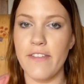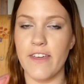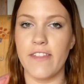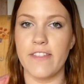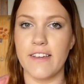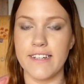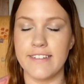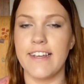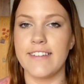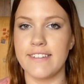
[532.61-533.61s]
that the
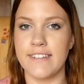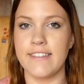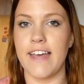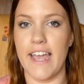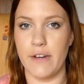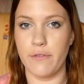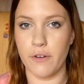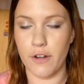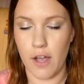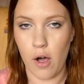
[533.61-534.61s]
contestants ate
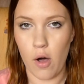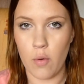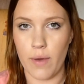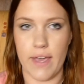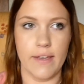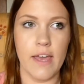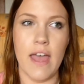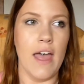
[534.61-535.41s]
for a whole week.